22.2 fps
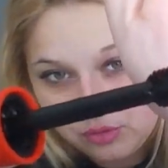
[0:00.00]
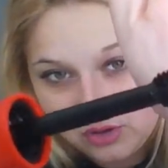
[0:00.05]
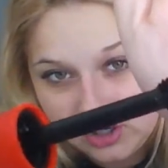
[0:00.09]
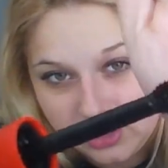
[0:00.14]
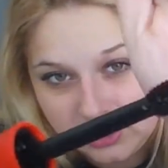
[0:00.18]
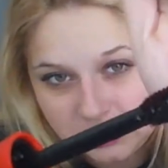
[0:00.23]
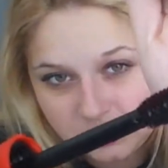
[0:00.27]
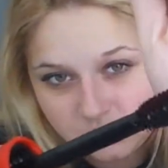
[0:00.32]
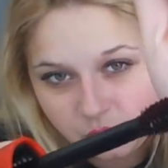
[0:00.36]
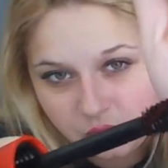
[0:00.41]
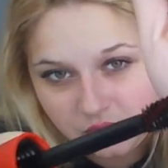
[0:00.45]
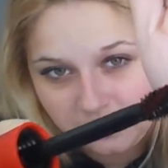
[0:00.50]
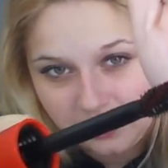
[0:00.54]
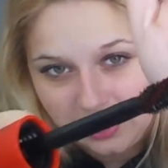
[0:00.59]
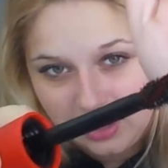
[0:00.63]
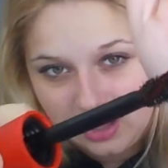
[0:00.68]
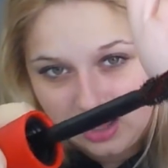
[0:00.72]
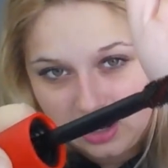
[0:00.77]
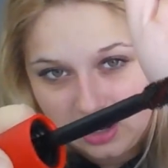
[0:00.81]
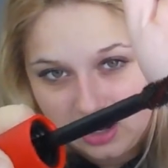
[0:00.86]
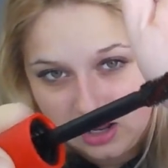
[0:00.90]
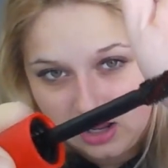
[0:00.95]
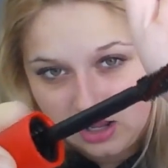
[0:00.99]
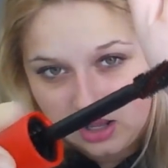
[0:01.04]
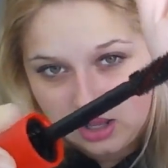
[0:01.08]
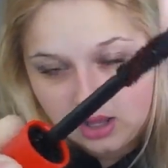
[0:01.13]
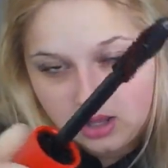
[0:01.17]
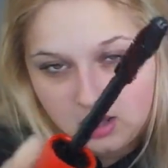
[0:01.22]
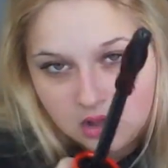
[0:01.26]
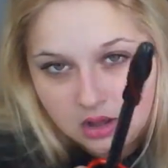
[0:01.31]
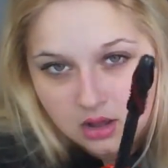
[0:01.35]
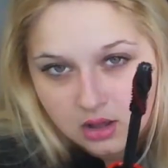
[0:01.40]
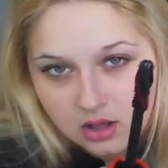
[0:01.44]
brush with a
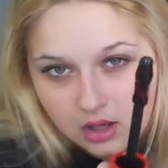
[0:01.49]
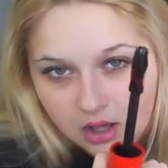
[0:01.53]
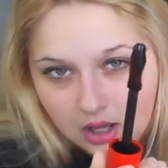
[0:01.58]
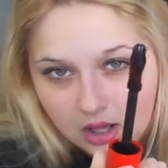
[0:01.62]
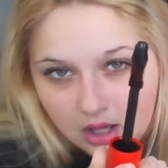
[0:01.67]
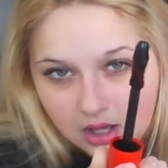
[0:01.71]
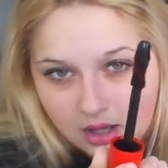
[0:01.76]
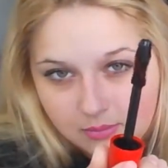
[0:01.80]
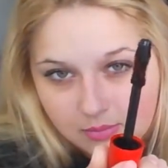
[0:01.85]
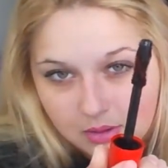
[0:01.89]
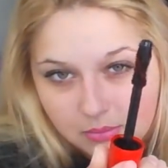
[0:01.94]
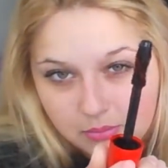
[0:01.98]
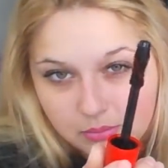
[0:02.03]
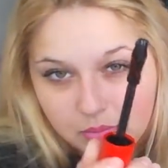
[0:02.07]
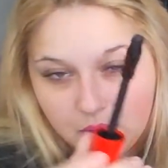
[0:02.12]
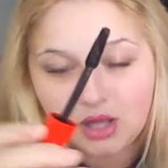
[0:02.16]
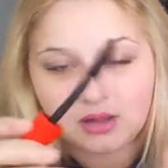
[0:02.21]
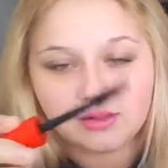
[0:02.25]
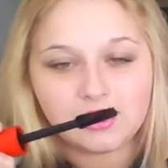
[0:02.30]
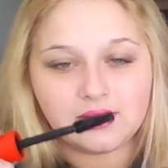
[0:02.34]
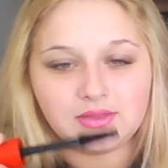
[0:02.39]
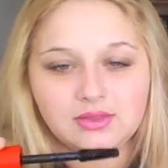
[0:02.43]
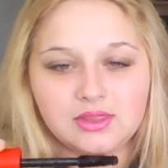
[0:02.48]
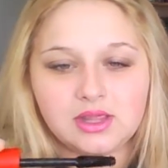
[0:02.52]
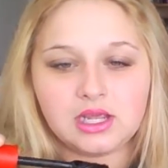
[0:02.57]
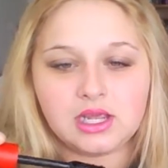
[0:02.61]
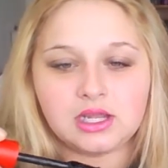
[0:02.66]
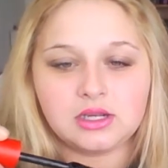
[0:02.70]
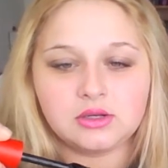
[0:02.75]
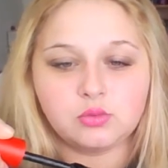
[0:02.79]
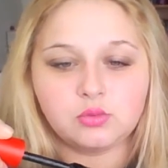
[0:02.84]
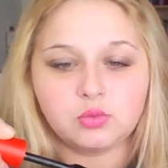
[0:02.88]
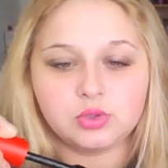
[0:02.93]
ball at the
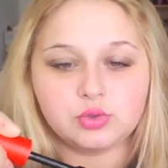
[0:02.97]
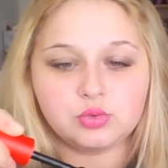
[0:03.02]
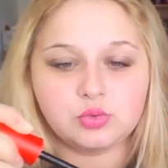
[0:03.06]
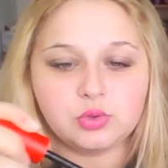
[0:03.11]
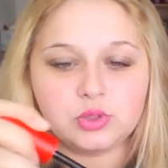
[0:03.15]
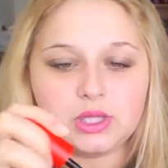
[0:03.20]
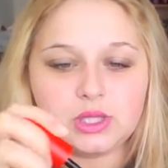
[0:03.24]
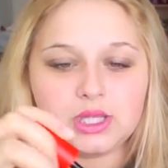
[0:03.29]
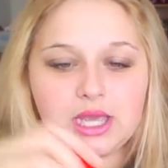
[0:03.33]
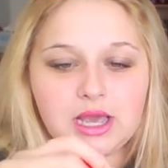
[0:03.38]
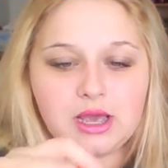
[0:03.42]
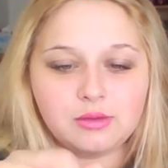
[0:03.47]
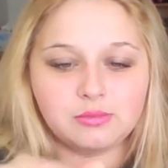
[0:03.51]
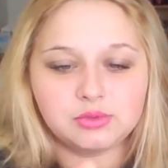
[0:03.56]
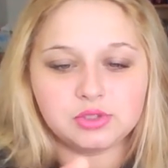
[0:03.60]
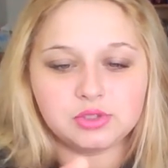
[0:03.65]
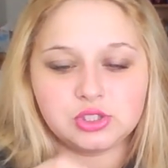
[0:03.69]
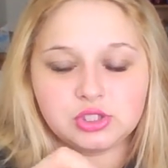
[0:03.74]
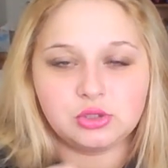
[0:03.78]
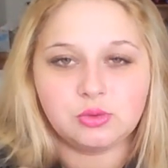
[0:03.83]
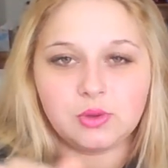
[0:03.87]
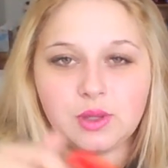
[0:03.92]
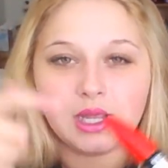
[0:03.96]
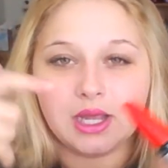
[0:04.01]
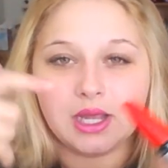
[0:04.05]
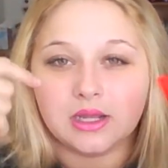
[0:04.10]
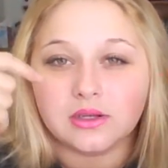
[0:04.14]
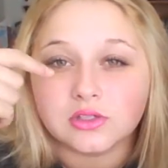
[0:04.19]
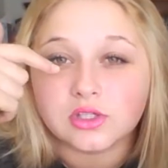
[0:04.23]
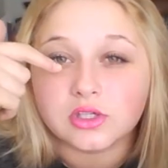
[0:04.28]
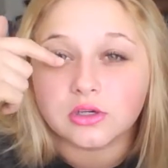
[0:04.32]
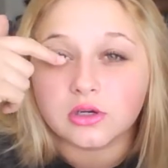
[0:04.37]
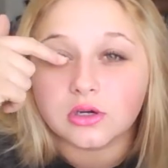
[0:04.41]
end, which really helps to get
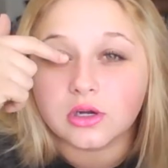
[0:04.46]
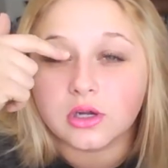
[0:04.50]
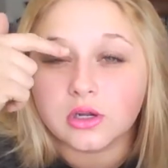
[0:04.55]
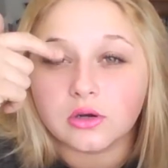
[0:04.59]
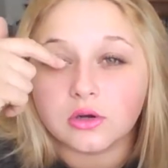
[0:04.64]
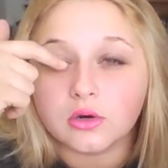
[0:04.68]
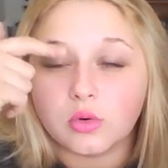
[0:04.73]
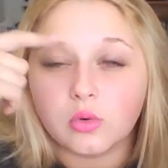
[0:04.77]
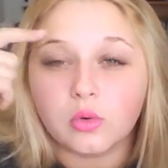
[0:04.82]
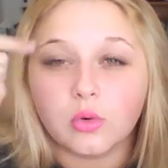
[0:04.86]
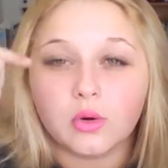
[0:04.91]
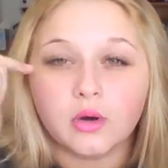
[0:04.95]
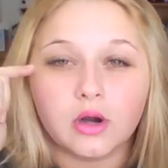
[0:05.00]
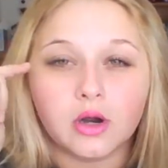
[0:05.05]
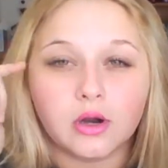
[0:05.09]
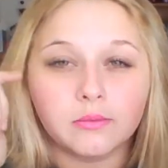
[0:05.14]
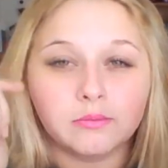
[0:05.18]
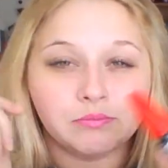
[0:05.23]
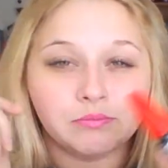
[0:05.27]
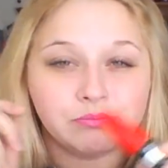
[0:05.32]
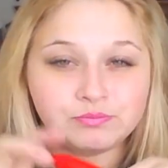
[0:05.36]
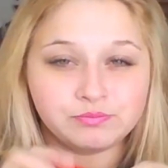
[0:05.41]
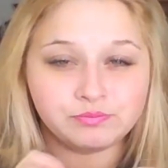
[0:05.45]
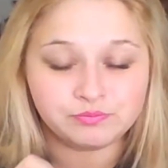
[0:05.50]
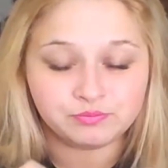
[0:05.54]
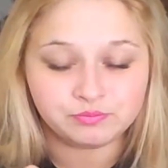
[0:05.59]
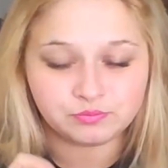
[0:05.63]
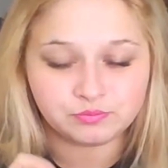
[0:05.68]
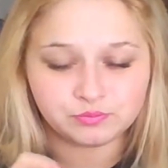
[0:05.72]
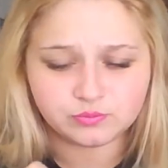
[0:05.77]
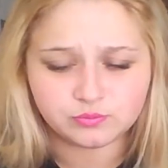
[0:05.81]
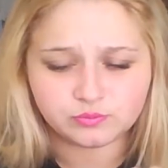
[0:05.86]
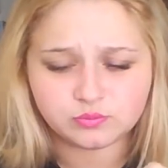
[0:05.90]
into your inner quarter.
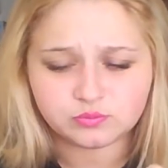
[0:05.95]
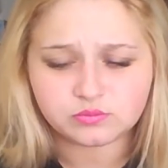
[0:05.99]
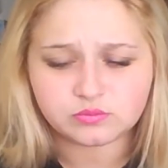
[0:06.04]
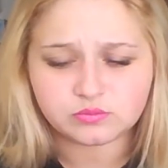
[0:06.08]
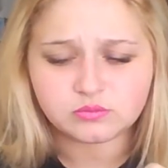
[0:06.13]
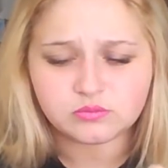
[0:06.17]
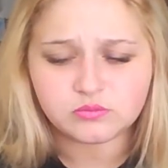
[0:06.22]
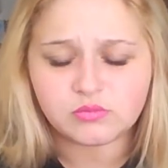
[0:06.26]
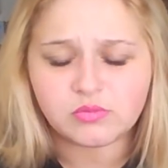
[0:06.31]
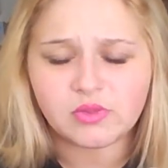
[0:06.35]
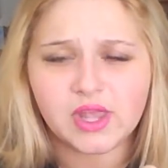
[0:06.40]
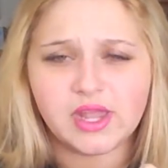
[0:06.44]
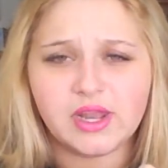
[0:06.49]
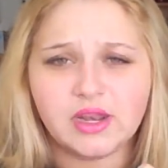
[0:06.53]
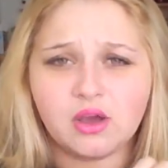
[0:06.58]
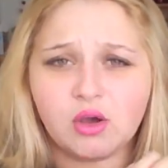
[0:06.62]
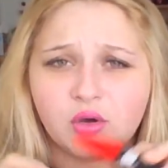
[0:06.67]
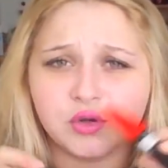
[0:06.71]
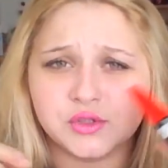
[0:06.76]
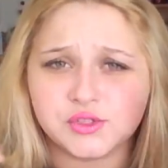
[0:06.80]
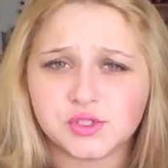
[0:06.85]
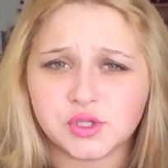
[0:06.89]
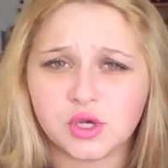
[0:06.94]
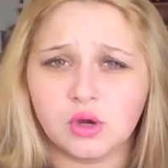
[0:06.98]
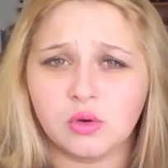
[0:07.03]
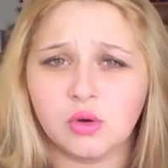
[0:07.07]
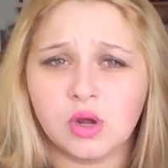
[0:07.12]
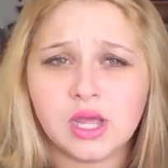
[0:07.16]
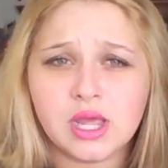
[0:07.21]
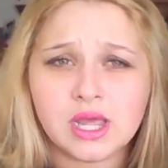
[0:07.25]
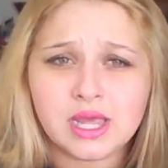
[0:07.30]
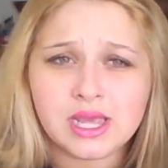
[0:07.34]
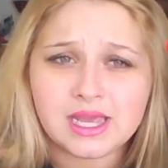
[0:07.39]
And it
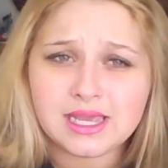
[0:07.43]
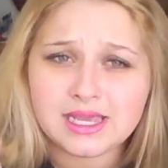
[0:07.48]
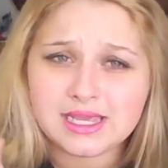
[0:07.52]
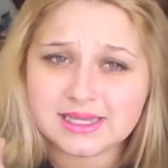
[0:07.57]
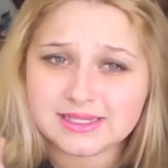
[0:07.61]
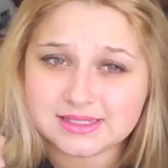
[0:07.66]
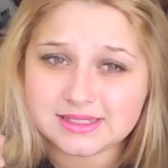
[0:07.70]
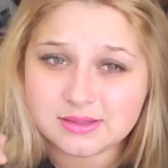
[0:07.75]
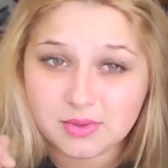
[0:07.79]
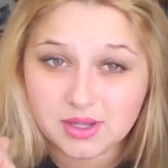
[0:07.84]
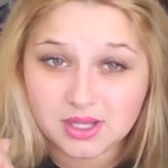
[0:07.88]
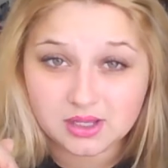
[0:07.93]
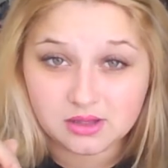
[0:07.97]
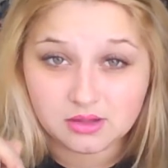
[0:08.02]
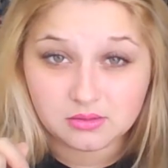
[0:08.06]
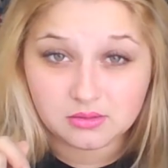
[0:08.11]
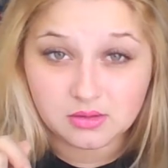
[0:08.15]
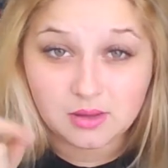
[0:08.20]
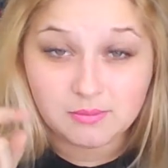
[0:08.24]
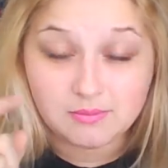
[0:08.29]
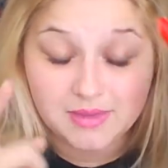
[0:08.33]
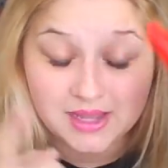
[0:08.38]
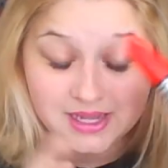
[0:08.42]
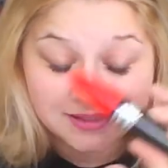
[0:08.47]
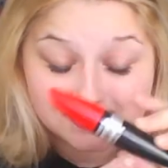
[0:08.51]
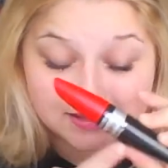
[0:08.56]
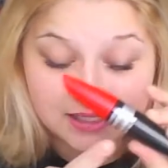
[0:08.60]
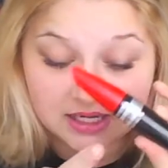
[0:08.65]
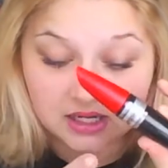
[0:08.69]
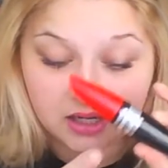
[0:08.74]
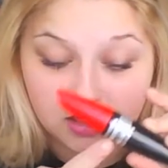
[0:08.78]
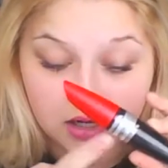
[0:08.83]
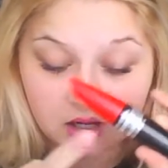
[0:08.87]
also is
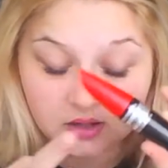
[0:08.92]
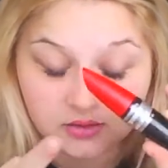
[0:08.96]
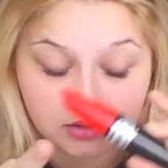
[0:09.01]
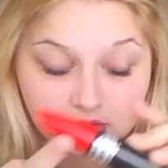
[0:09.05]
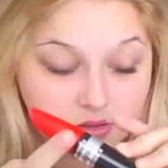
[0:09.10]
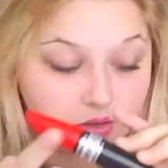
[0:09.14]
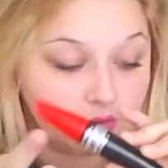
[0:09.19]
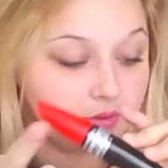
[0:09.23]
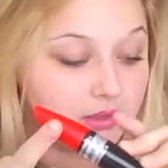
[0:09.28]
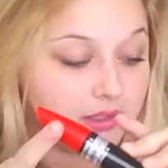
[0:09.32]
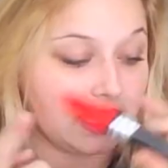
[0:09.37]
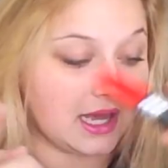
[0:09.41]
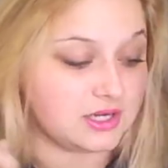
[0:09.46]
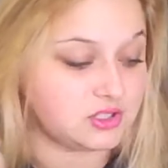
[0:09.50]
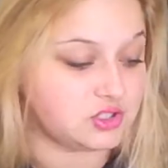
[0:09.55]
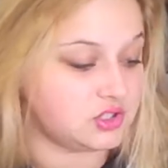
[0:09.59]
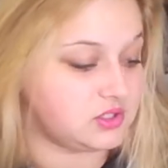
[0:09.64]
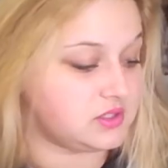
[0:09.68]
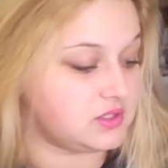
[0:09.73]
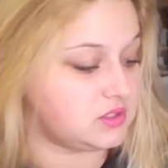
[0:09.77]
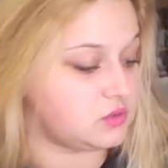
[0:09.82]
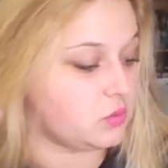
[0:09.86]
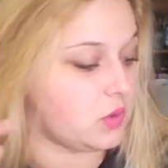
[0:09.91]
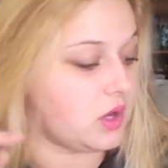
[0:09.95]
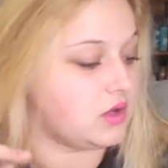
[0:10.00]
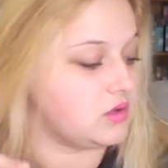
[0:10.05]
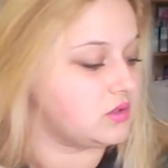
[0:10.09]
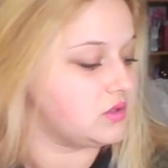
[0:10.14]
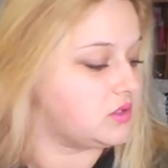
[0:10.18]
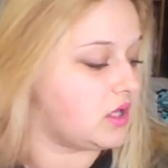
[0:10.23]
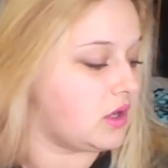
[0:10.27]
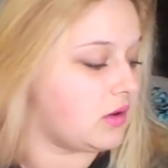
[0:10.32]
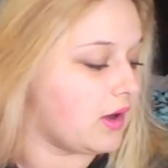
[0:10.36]
amazing on the lower lashes as
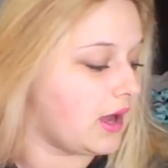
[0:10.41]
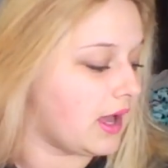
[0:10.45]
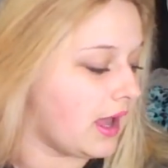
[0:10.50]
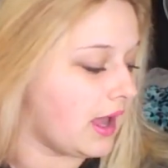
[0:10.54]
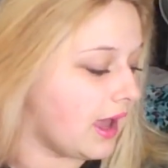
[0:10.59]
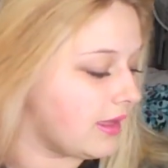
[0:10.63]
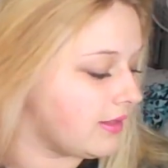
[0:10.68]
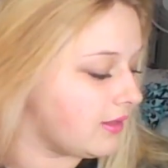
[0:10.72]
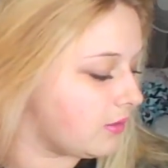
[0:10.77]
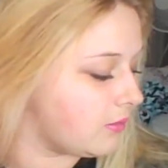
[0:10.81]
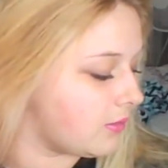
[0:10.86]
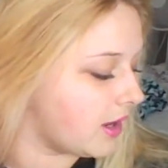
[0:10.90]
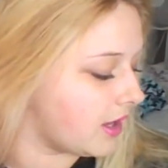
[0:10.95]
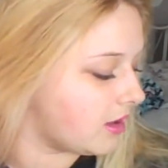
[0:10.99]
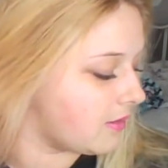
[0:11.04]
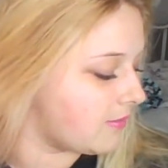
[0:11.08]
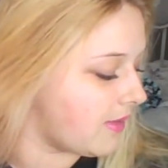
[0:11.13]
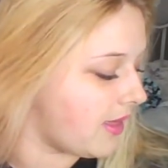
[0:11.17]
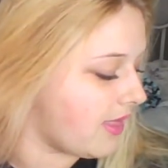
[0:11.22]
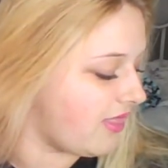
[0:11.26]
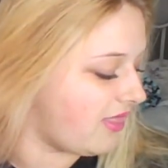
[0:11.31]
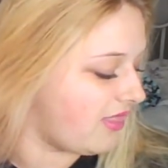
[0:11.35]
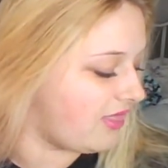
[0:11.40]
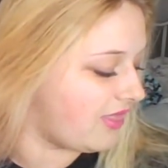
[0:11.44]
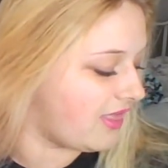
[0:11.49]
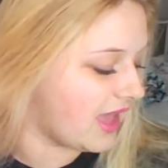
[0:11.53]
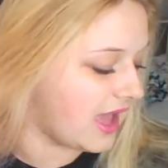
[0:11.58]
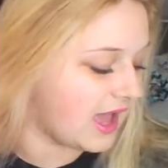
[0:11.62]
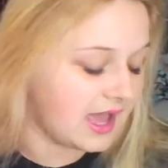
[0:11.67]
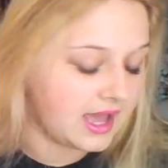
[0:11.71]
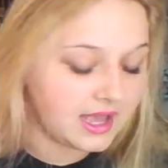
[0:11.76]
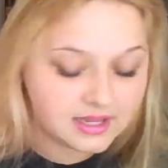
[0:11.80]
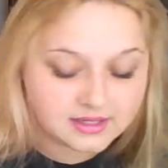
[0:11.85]
well. So I highly recommend
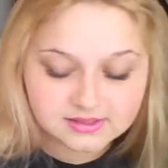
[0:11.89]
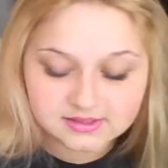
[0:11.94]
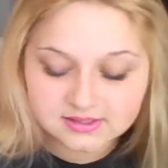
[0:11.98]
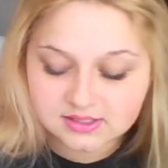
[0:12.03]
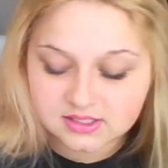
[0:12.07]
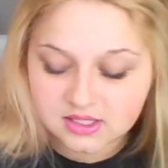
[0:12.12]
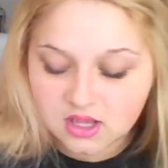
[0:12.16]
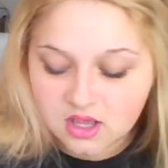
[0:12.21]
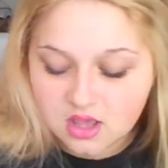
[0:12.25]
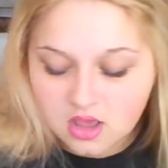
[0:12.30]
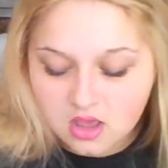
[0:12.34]
that.